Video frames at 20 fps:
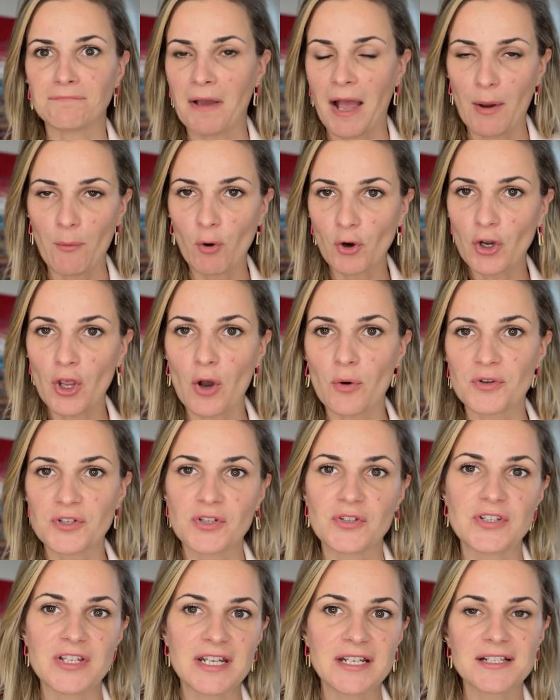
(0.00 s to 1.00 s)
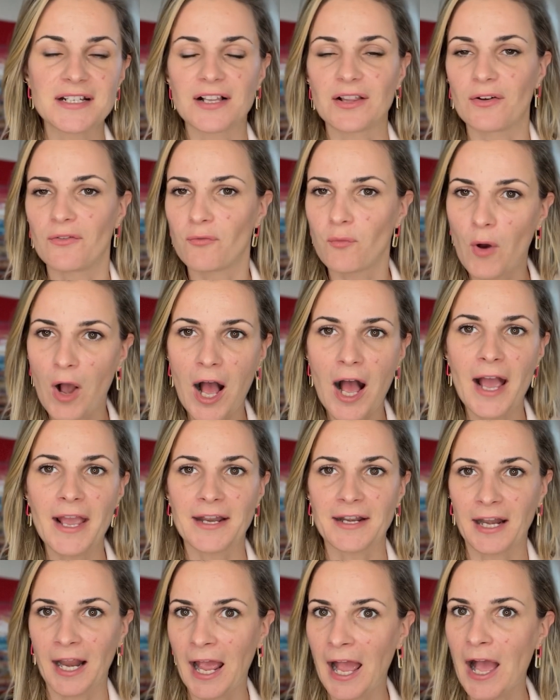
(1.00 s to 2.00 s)
I won't go into detail of why
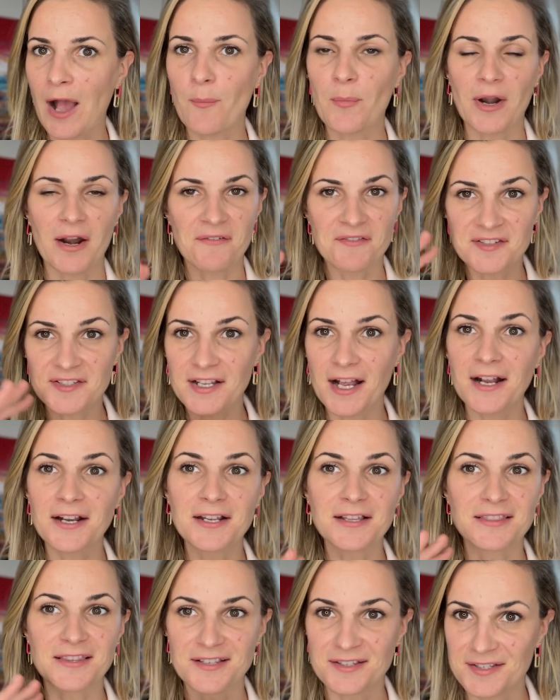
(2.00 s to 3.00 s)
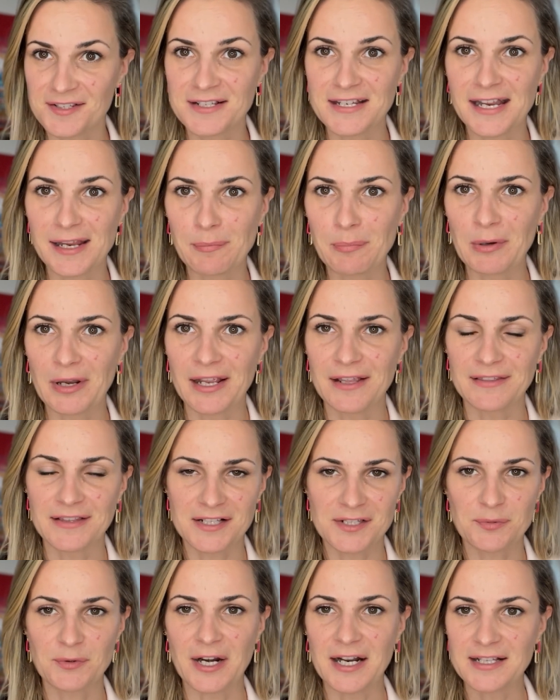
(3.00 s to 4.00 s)
and how, but I've studied this deeply, and
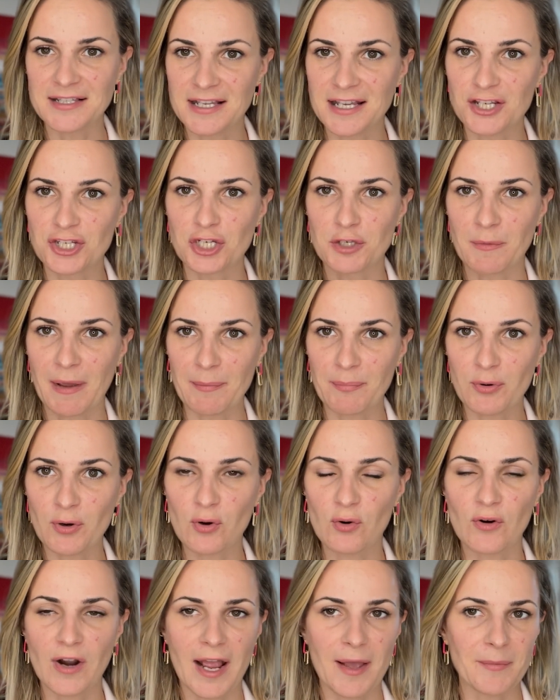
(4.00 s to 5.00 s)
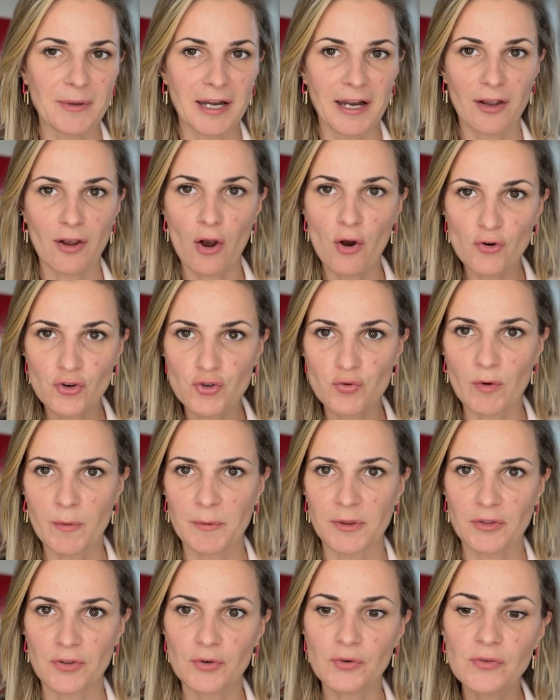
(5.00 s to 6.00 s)
that's what I teach in my program, and I coach
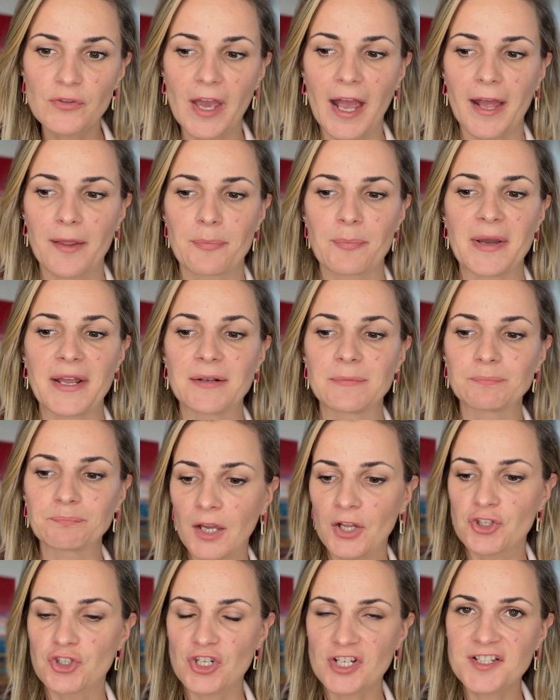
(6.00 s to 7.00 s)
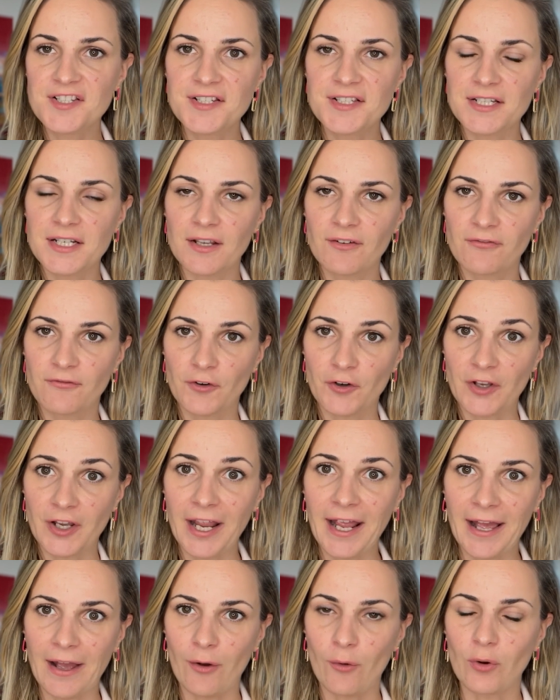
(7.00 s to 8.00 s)
women through that. But just for
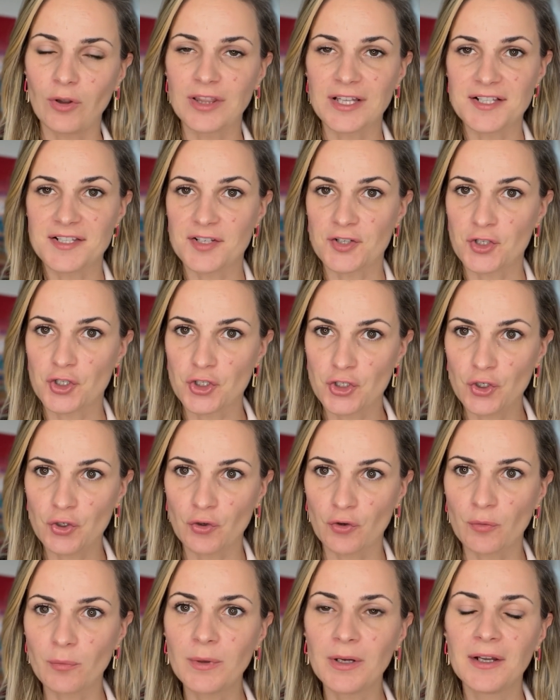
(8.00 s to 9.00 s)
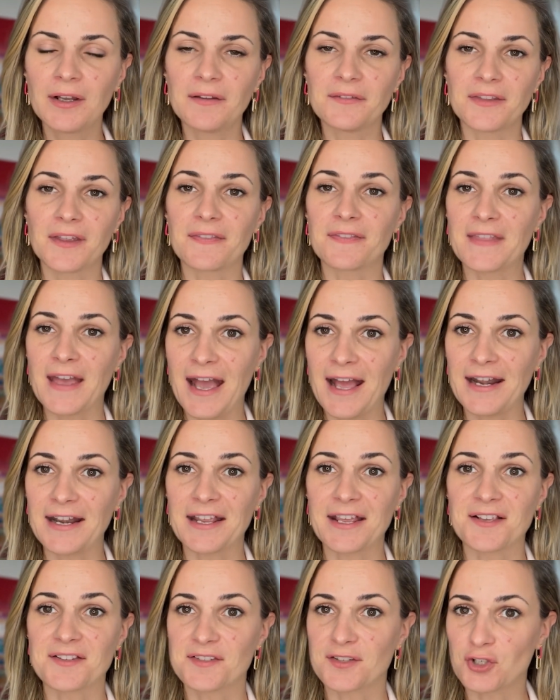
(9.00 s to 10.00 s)
now, let's assume that that
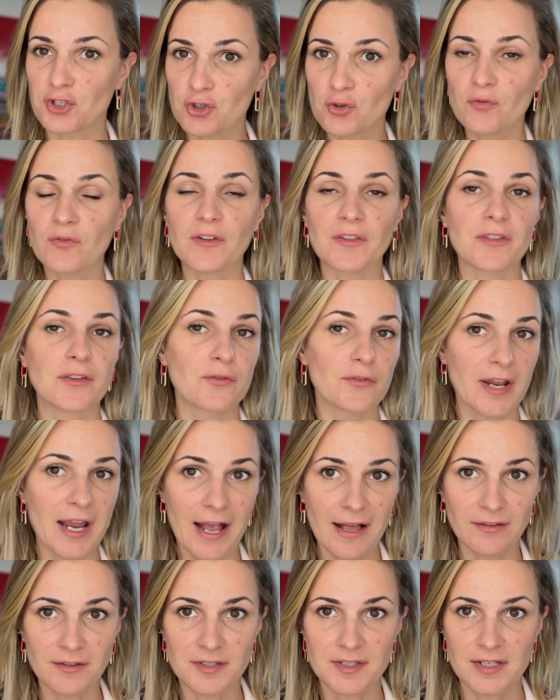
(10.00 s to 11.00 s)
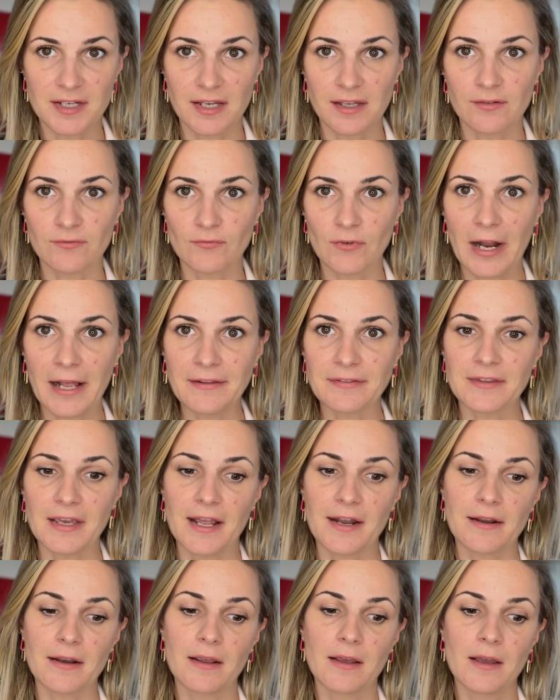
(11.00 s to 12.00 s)
is the truth and the reality, right?
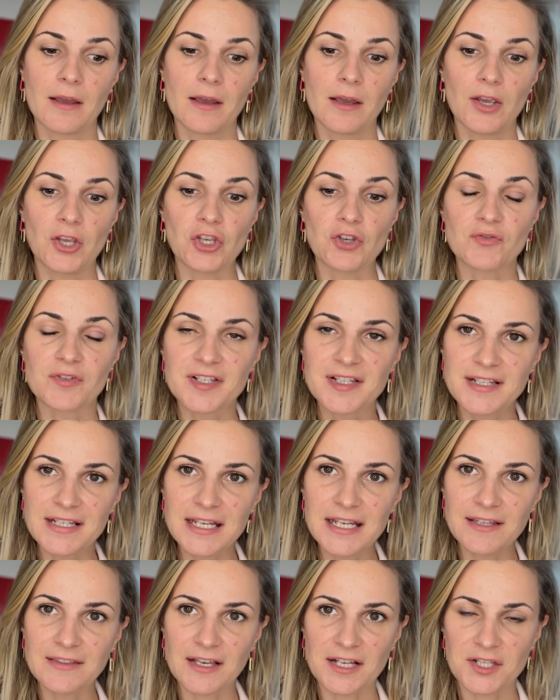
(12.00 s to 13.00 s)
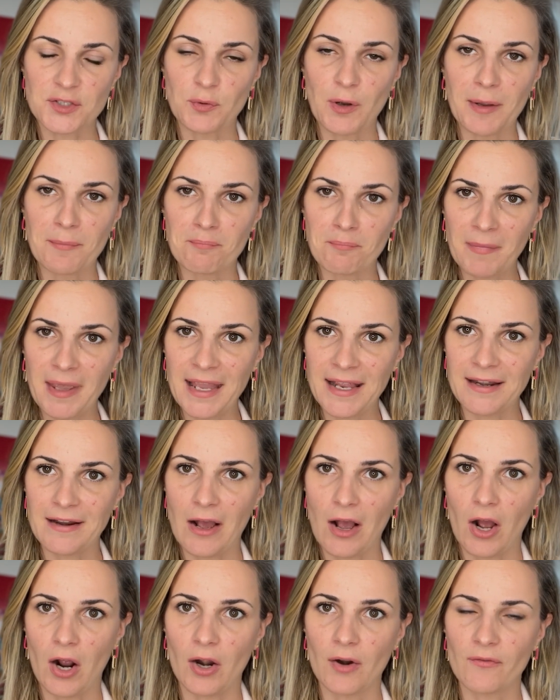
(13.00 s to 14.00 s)
That you see, that's why men
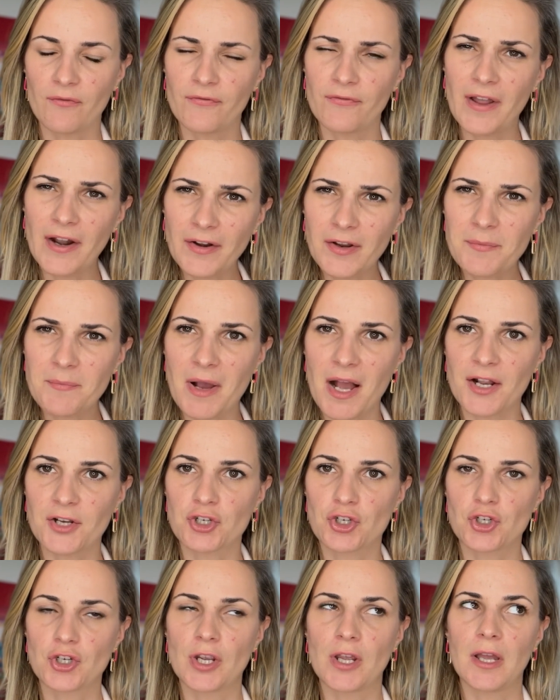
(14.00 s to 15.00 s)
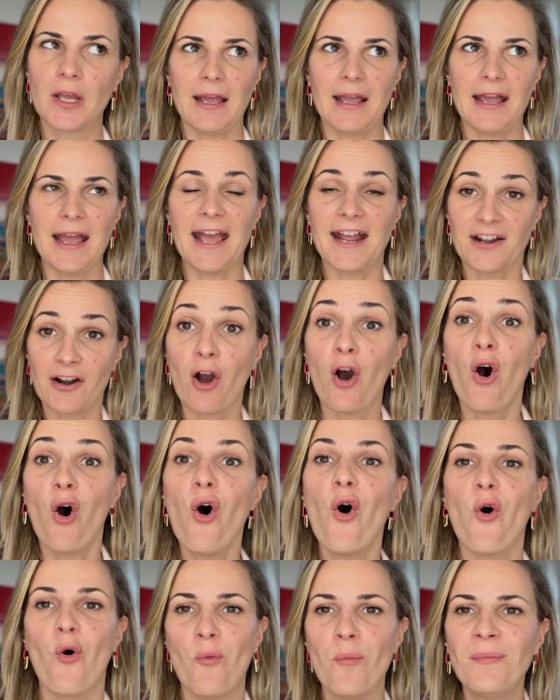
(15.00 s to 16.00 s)
are very much at
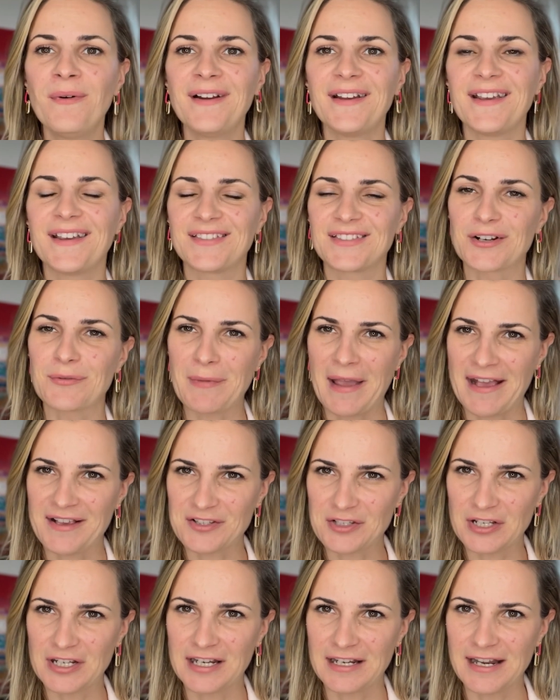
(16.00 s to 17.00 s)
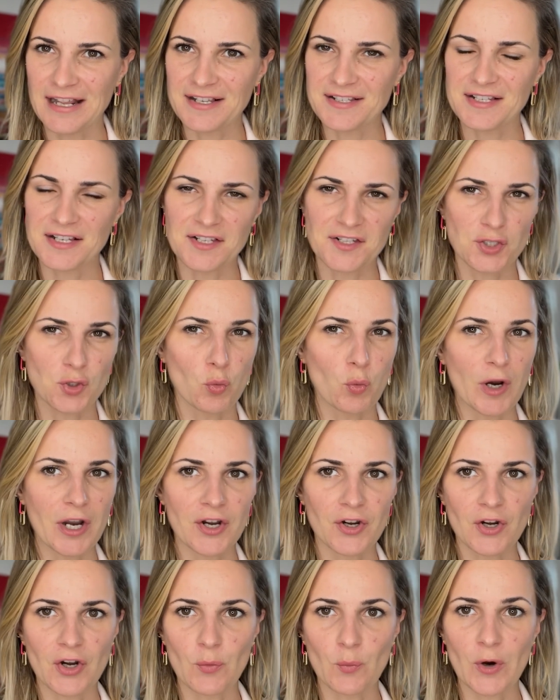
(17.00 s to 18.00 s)
home in their masculine essence,
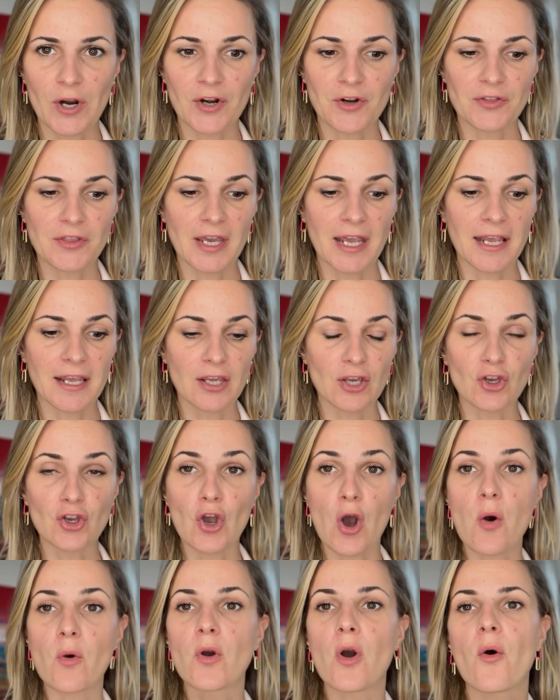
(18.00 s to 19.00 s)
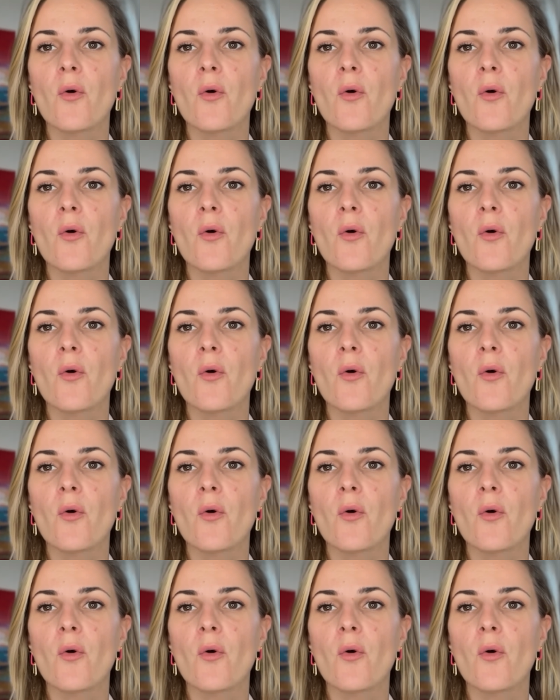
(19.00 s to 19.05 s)
where they go,